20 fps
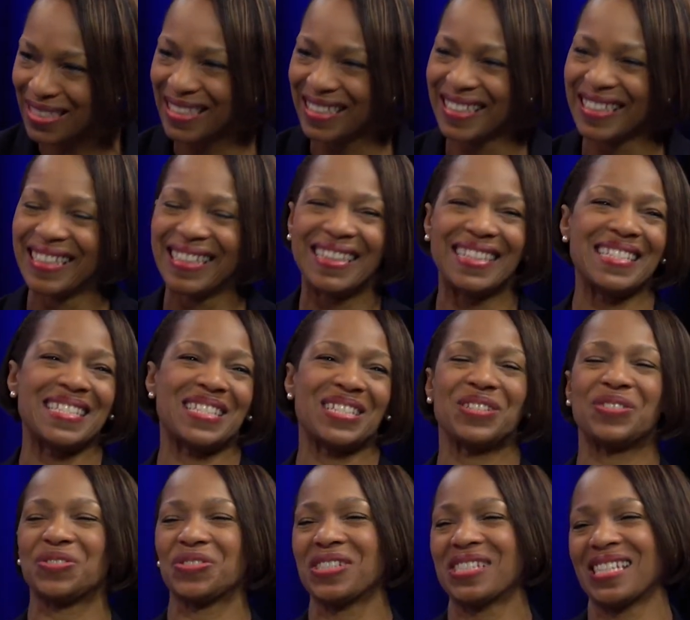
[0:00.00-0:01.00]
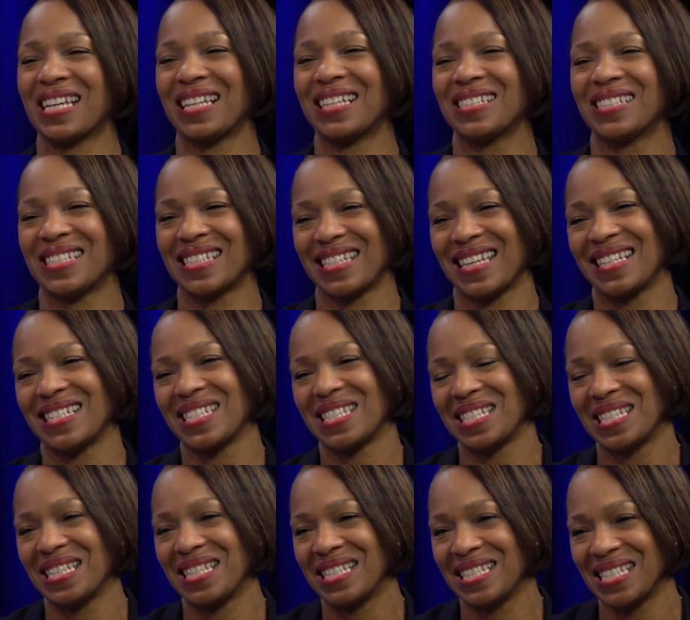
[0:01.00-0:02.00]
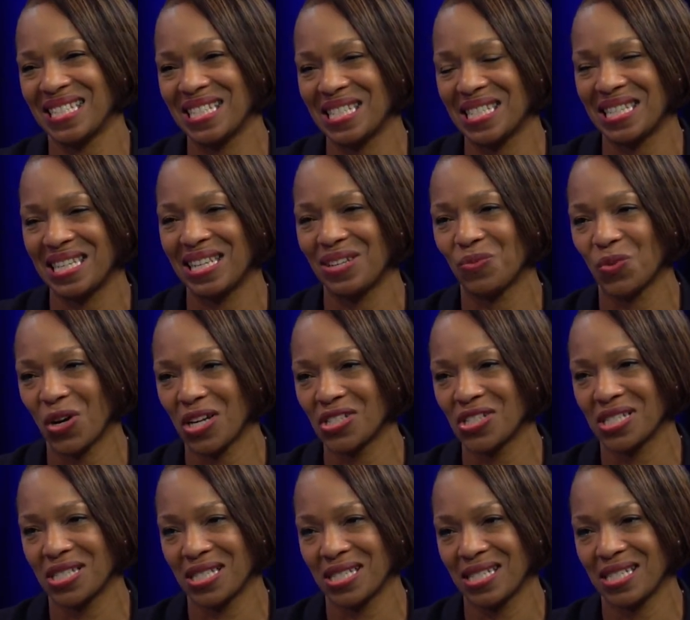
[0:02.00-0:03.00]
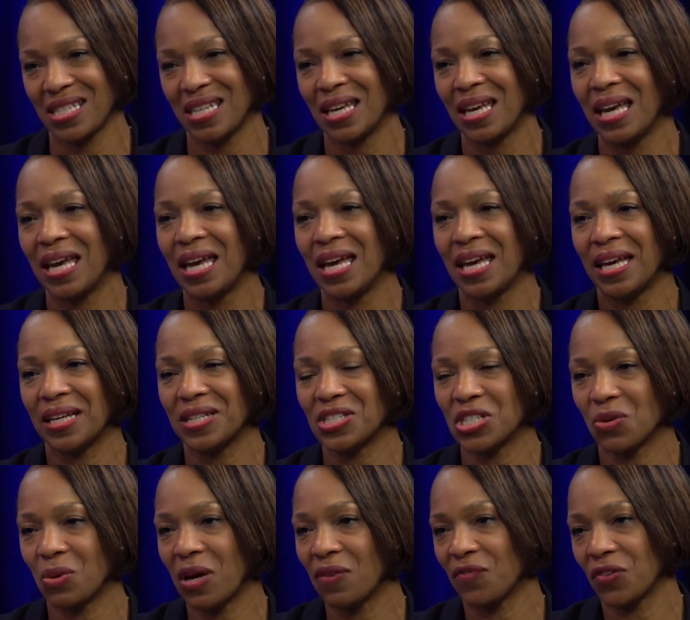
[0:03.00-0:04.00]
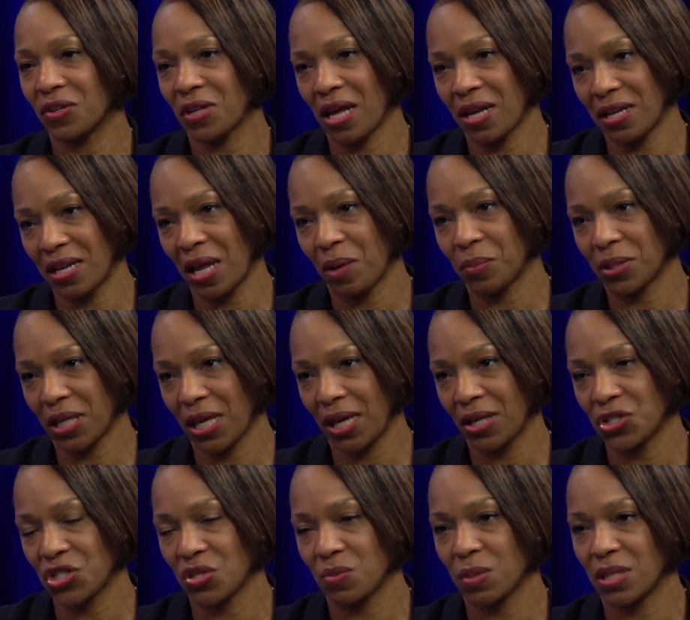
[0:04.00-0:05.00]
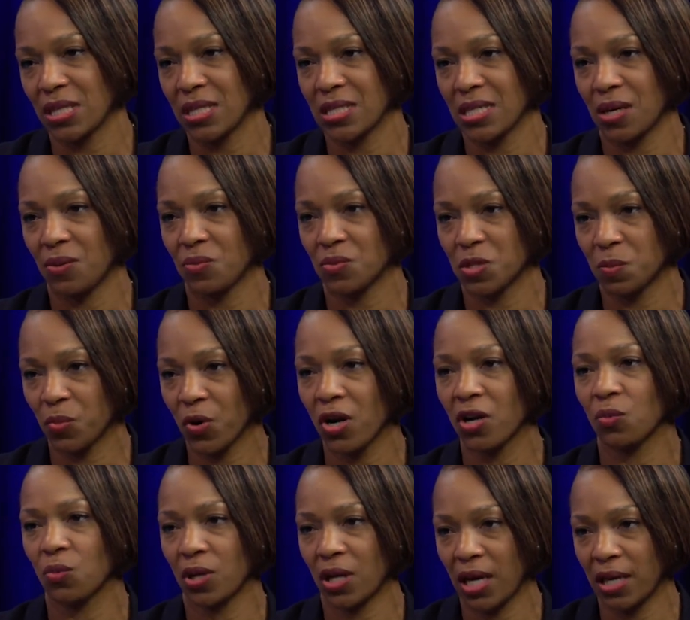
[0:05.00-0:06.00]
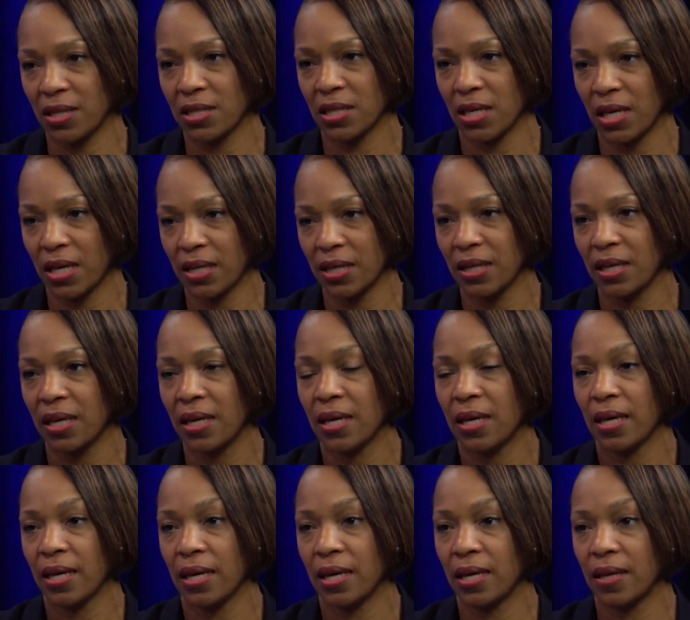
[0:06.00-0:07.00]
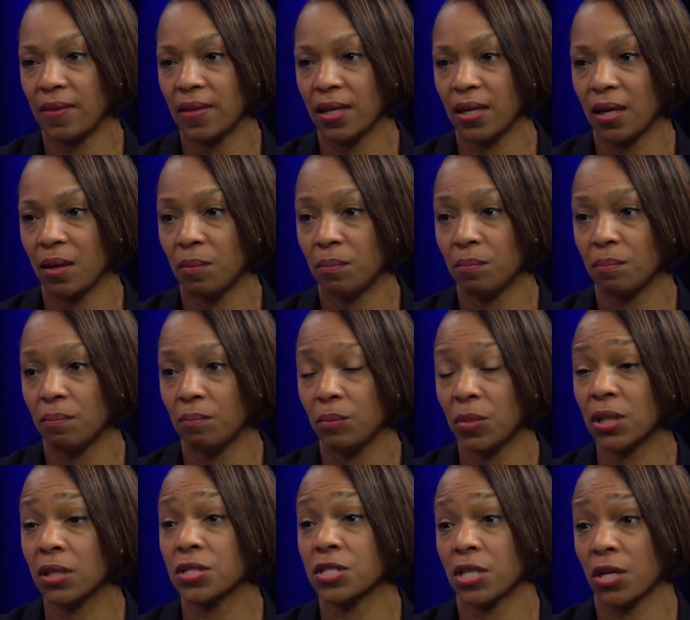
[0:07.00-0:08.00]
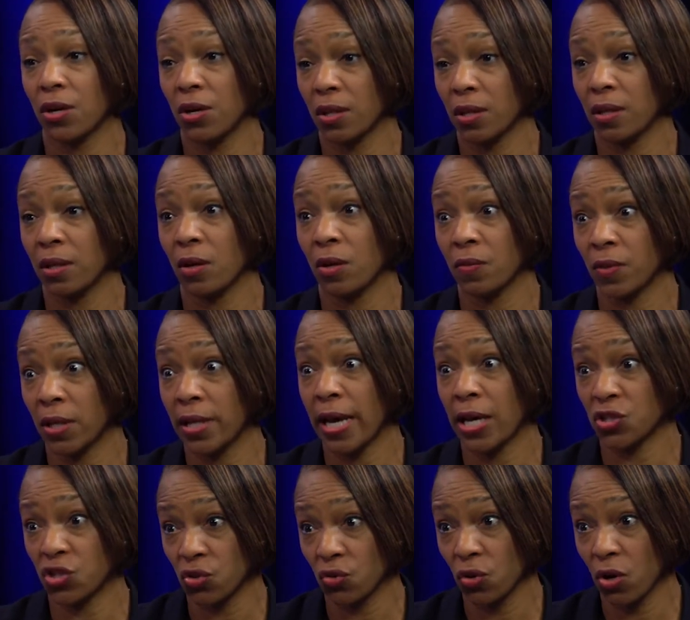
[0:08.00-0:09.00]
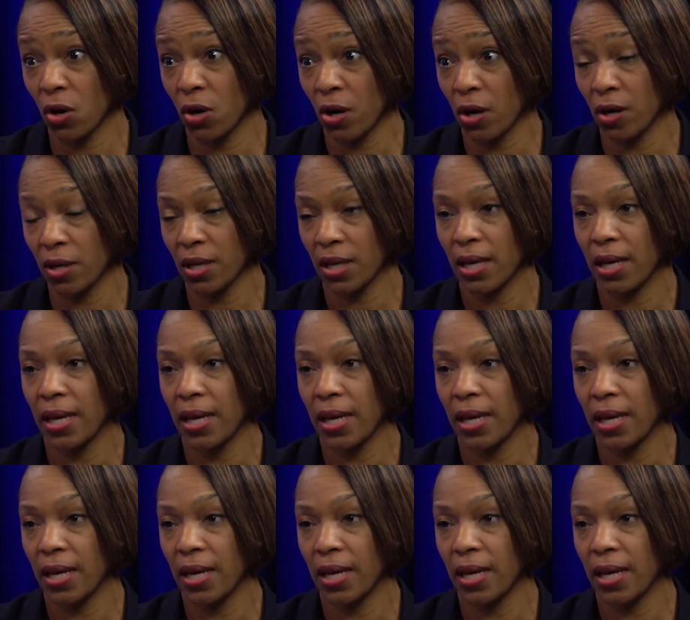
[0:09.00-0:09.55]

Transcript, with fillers: the Central Intelligence Agency in DC, Washington. And so I filled out an application because that was part of what I'd done in the um, military, the, in the National Guard,